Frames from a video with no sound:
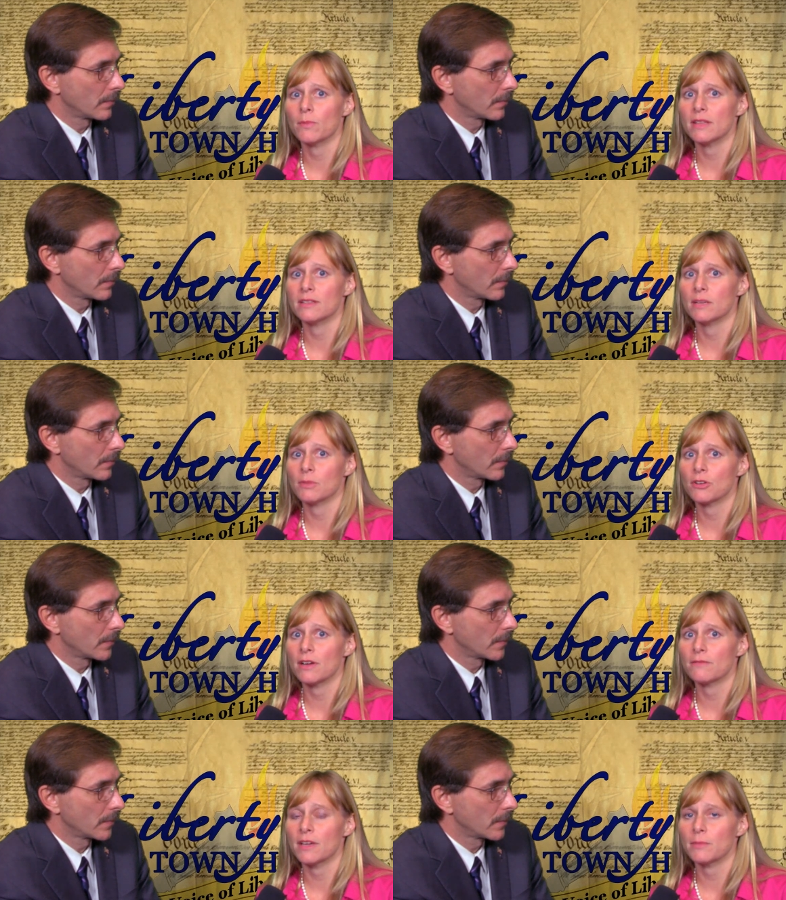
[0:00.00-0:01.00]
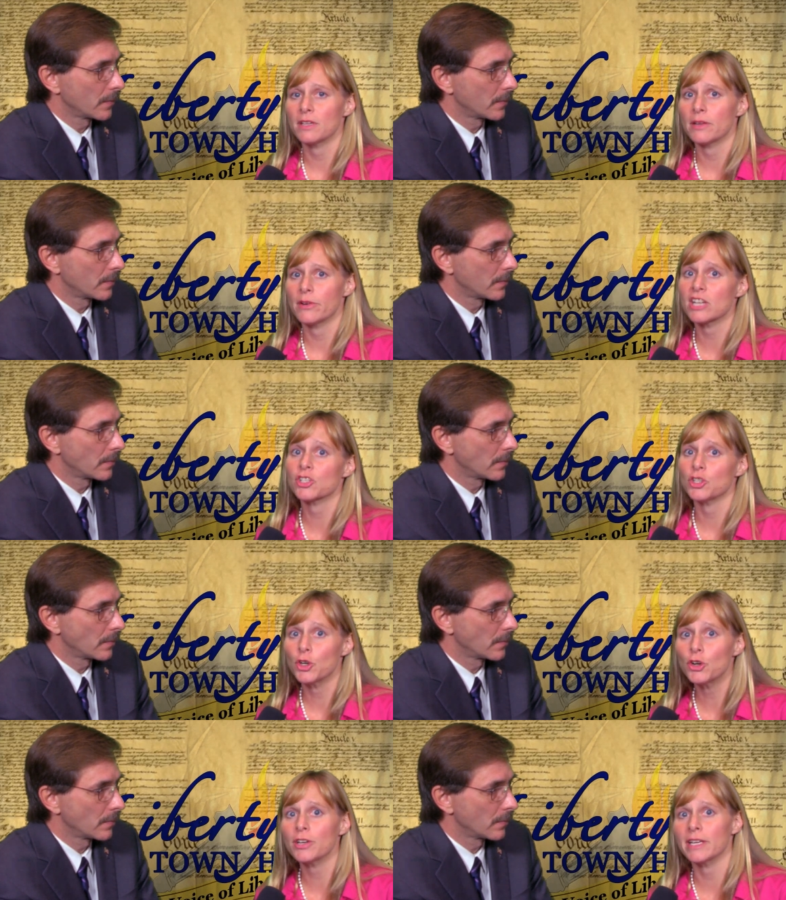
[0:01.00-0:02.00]
Speaker 1: by the Democrat family, and they were actually
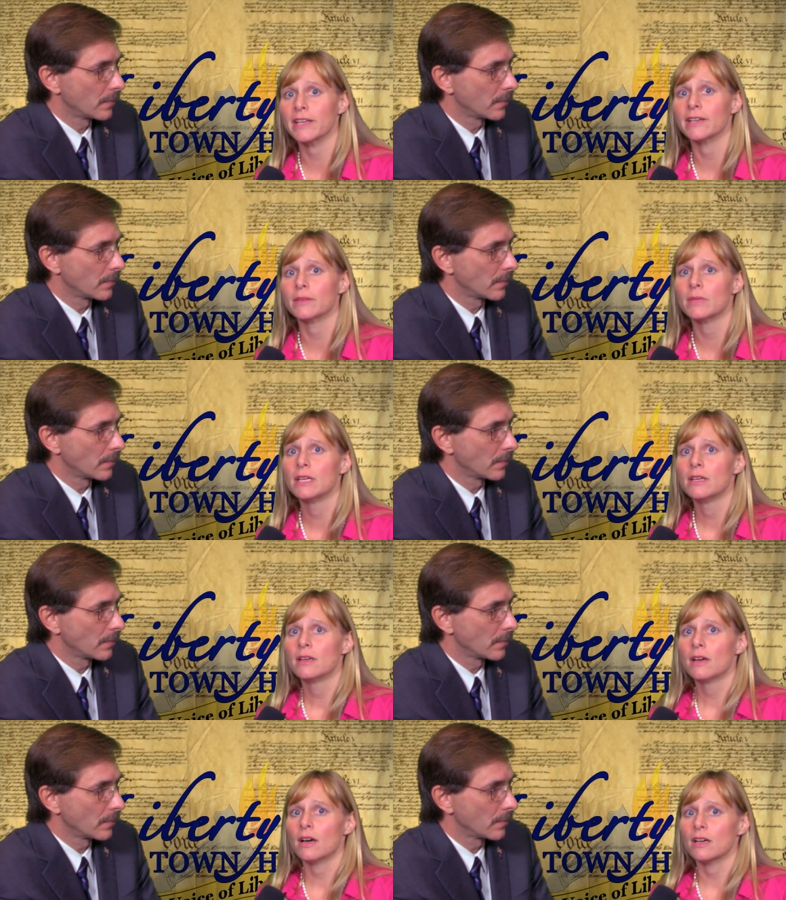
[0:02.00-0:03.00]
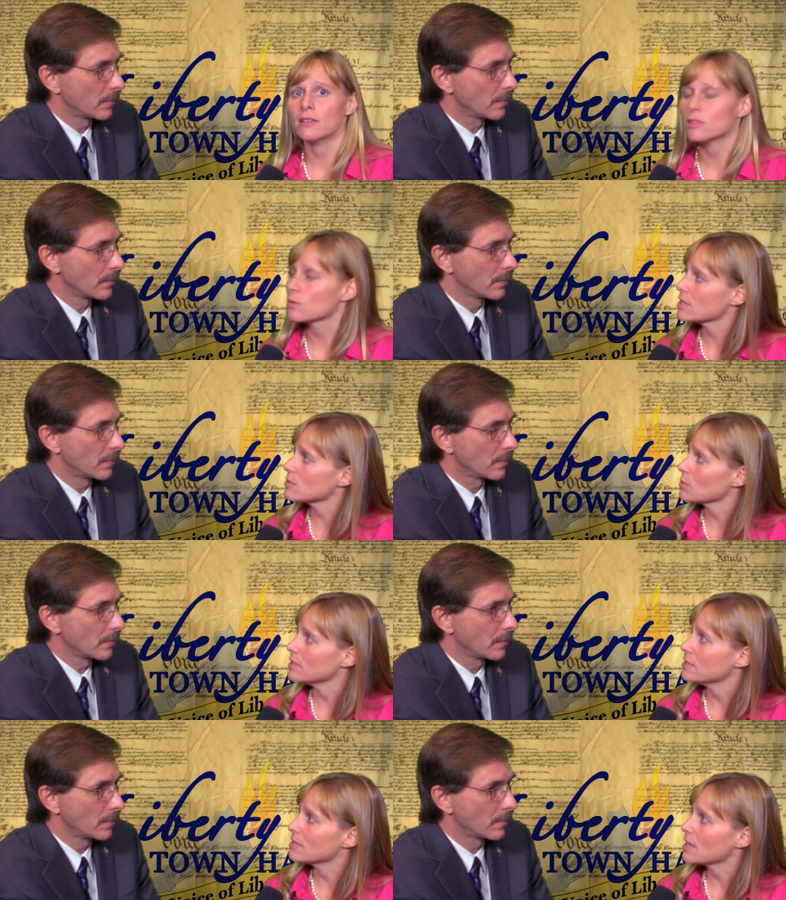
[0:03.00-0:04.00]
hurting him. Uh, so that's when
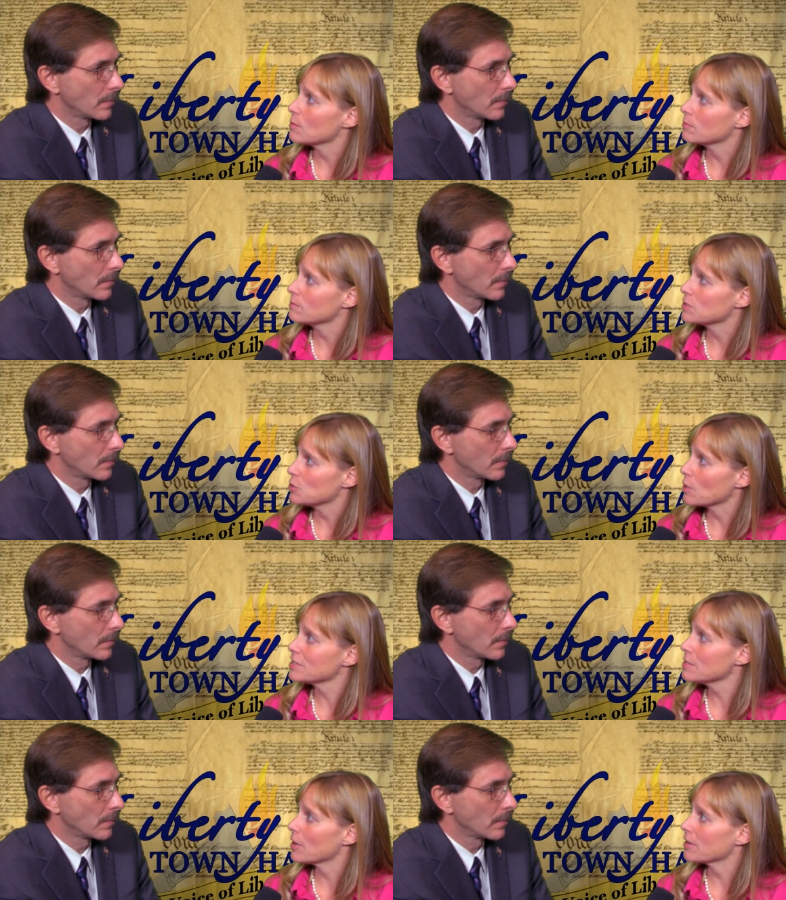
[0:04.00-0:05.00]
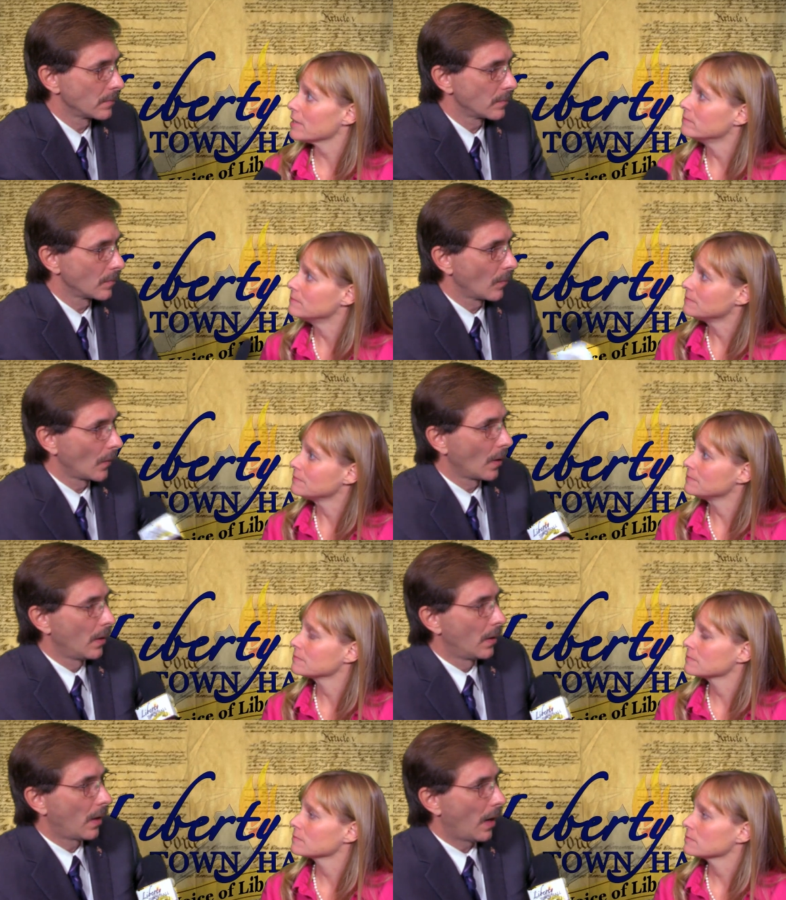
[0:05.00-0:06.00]
he came to our Tea Party.
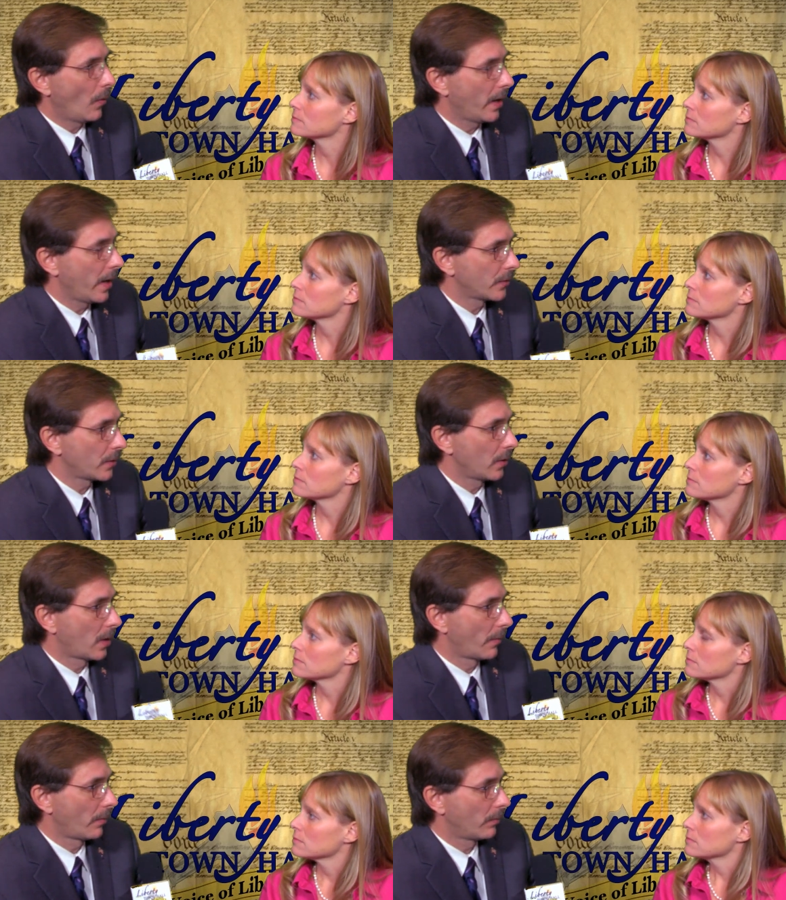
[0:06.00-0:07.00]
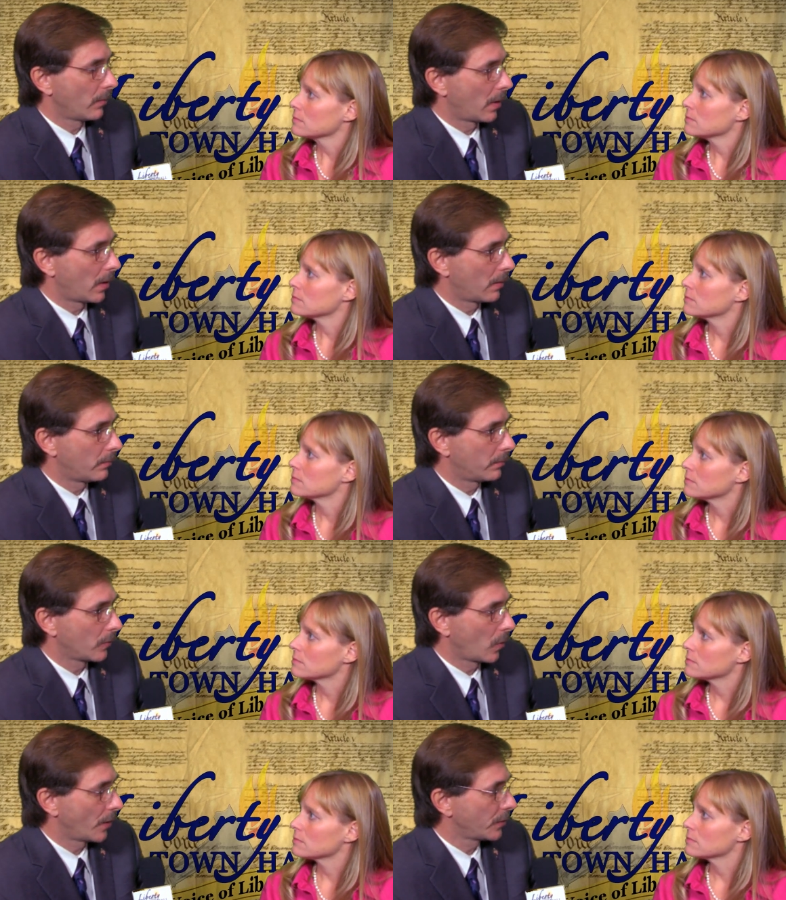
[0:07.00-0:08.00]
Speaker 2: I want to ask you a couple um,
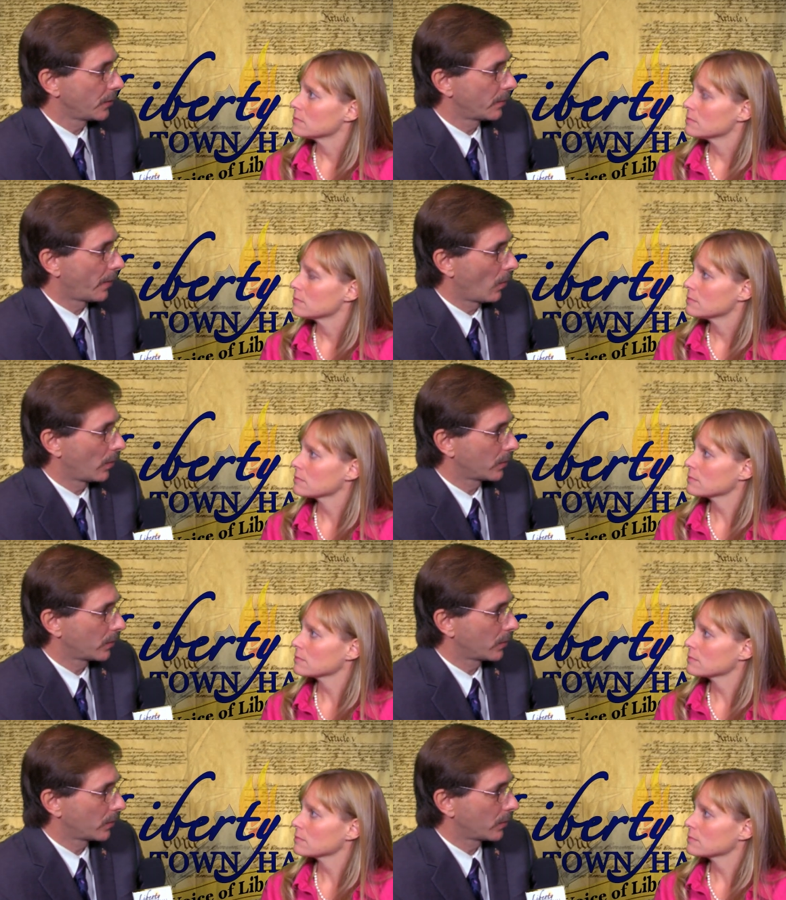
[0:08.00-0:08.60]
questions about what's